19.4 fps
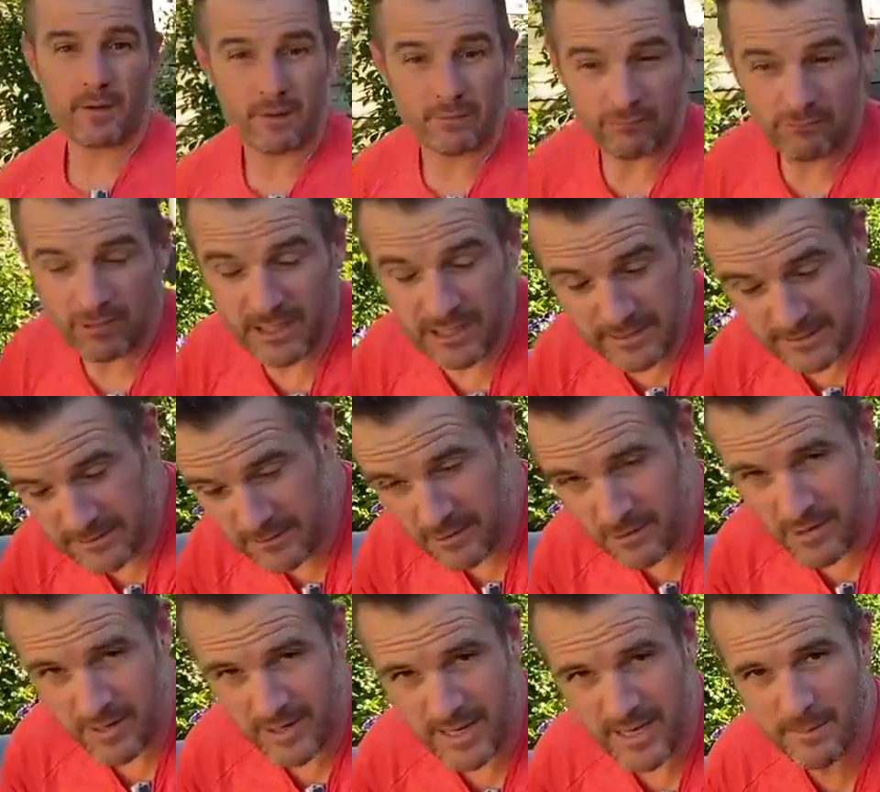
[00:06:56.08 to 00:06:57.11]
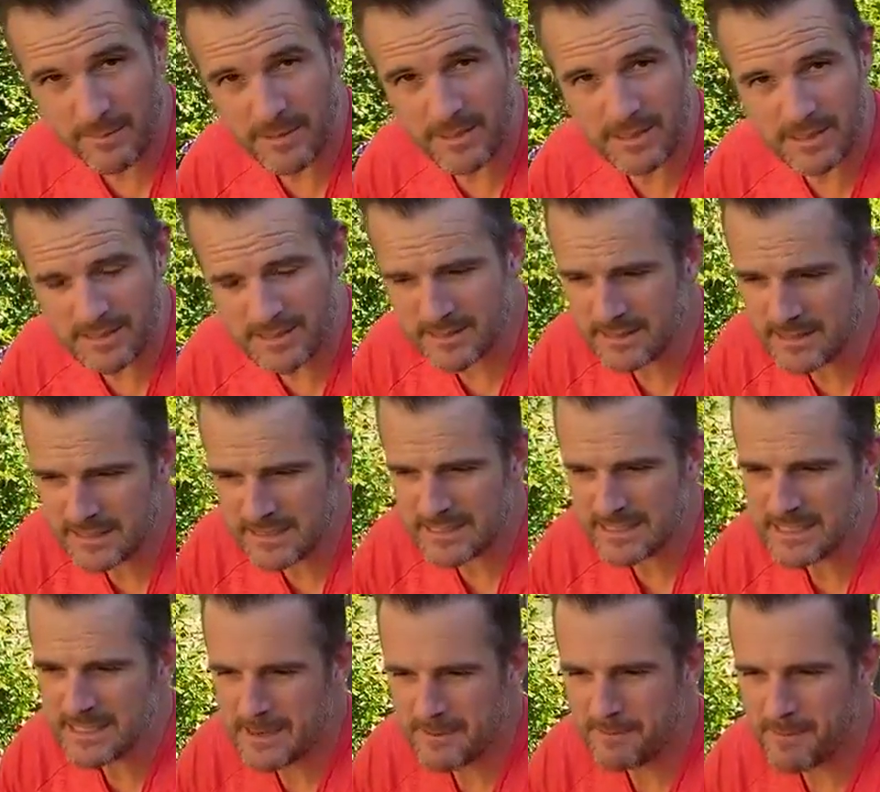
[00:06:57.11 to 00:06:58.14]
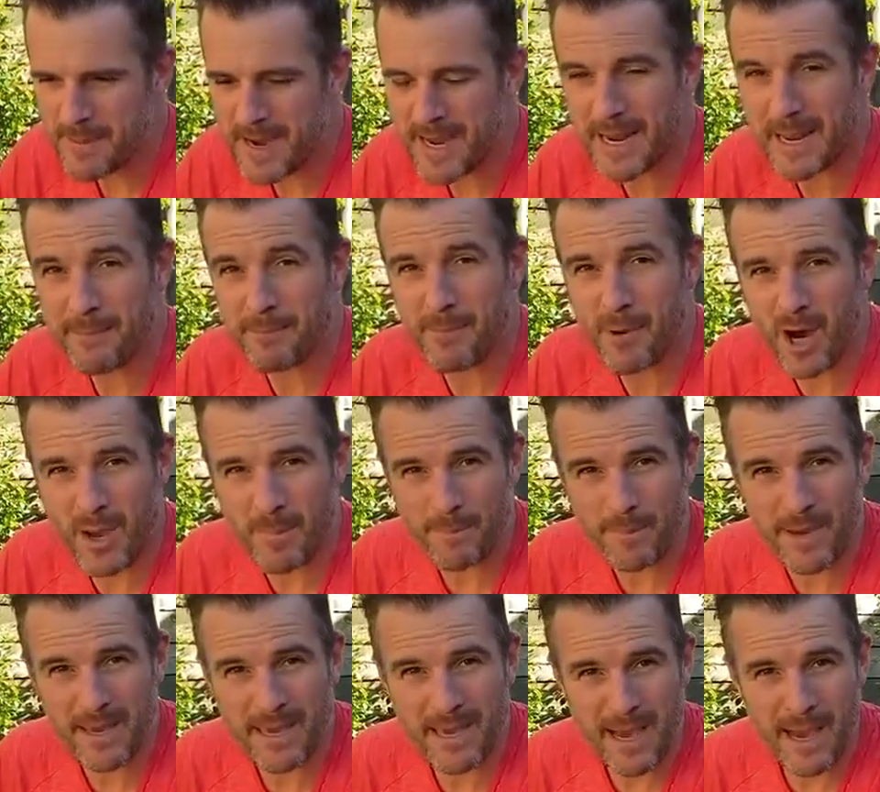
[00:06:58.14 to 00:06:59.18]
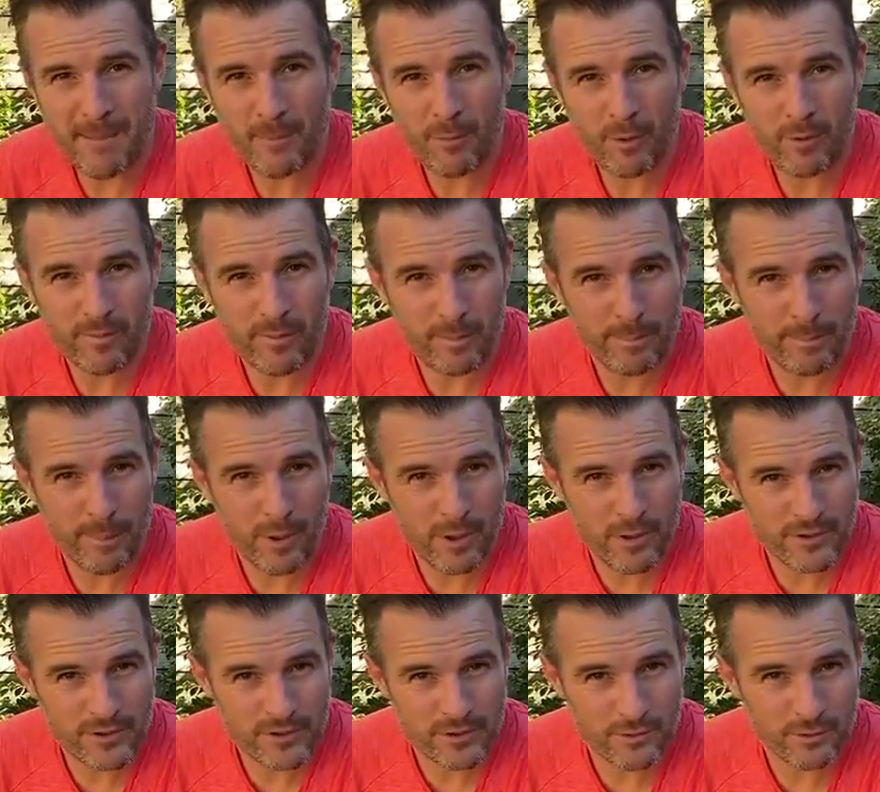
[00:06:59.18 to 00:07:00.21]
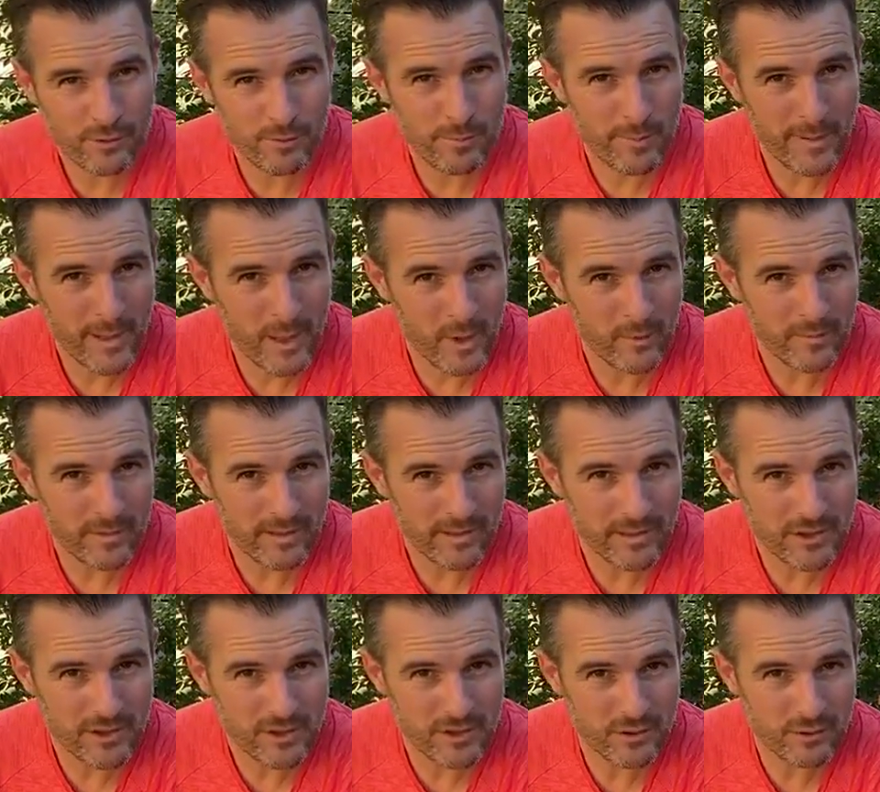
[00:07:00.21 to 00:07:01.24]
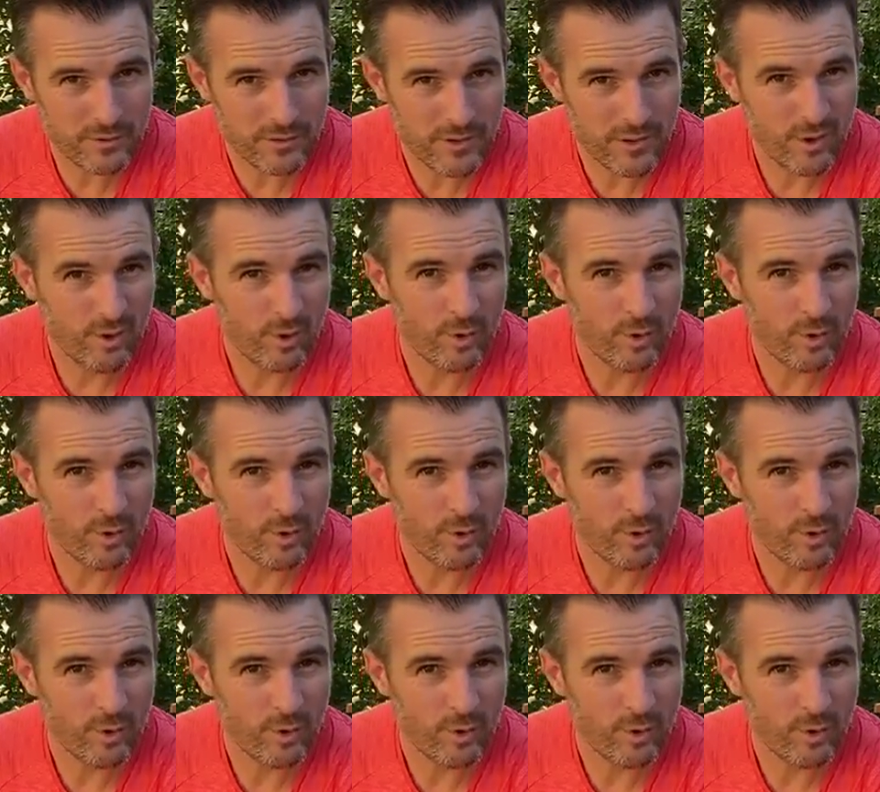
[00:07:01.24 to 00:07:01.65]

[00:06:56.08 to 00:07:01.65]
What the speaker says: I've got really tight hammies, but it might be more of a postural pelvic issue